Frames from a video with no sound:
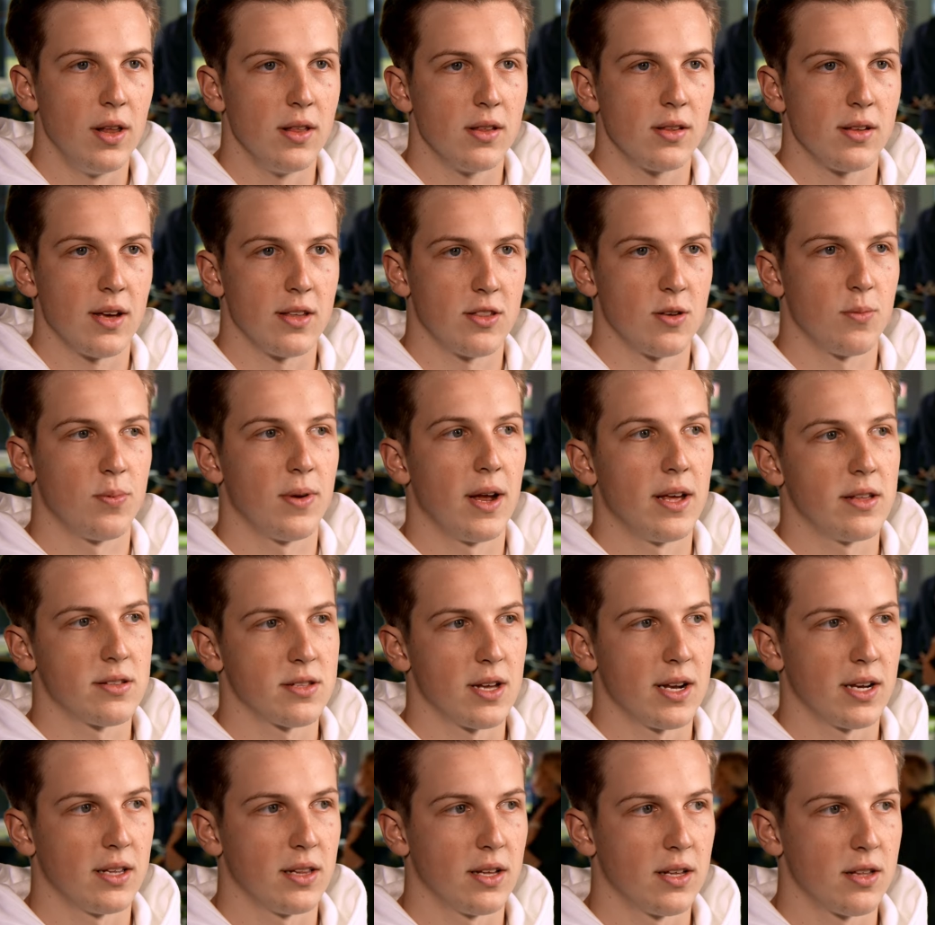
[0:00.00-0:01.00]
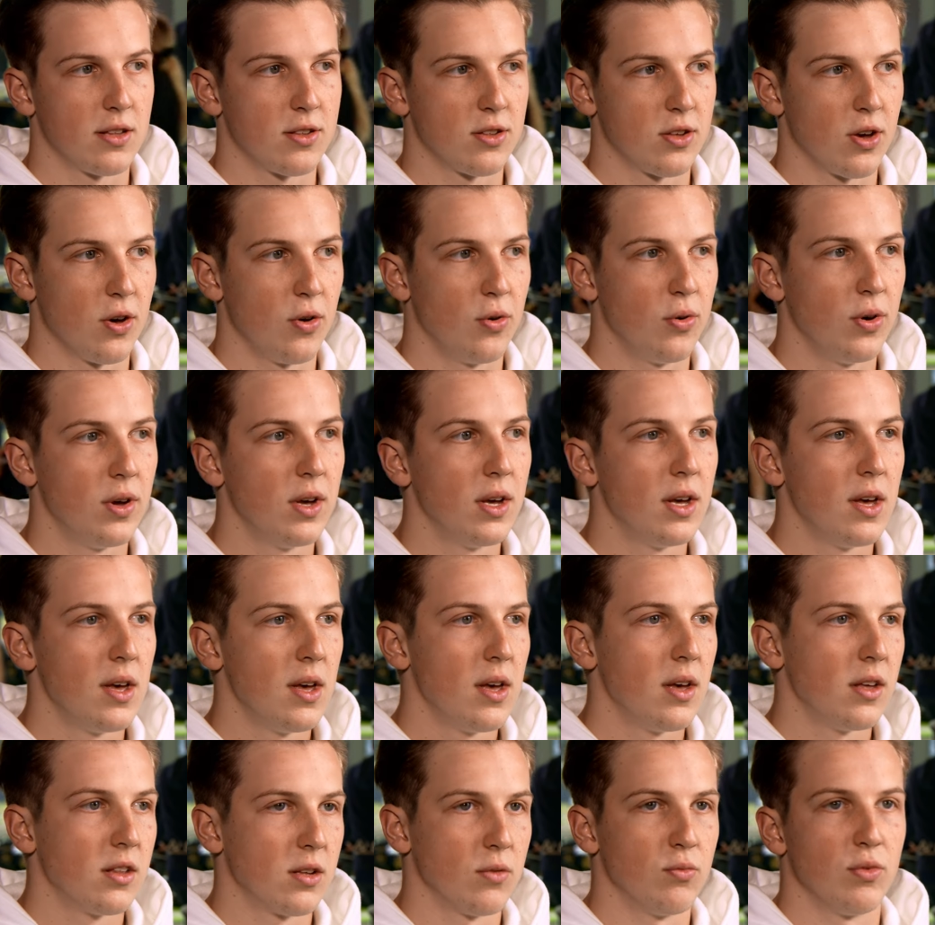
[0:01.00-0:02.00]
as, as a place like this. So
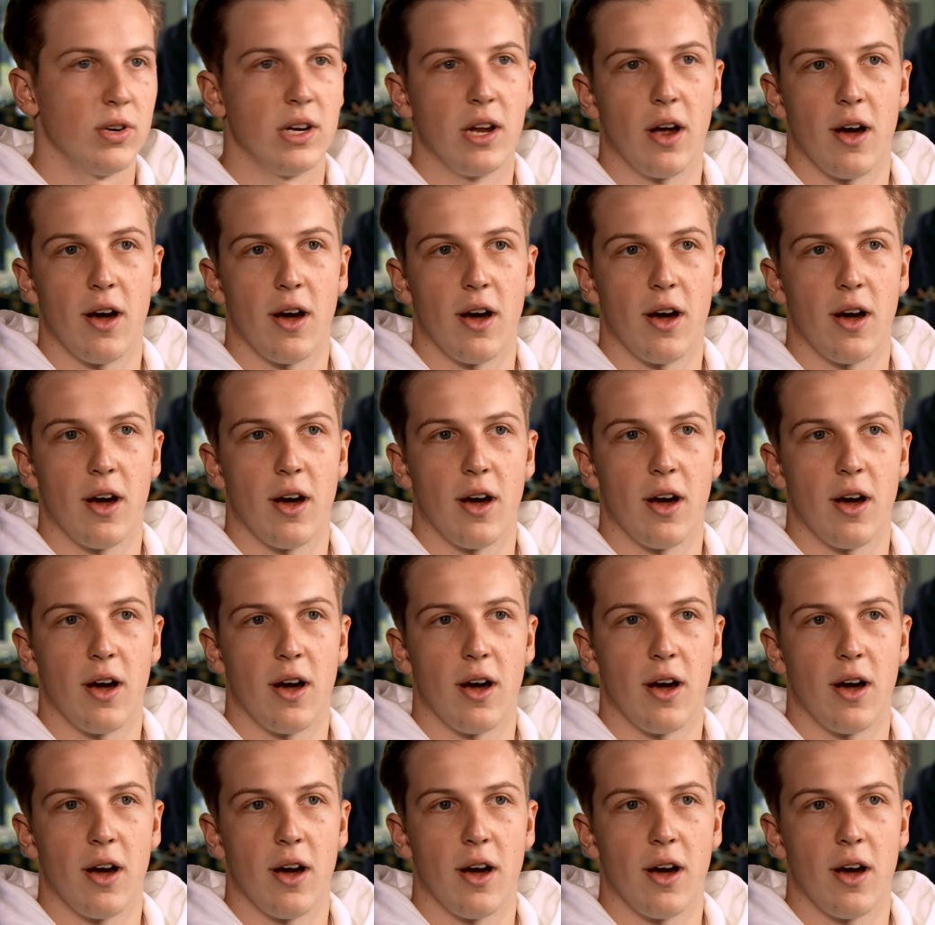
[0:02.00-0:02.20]
some really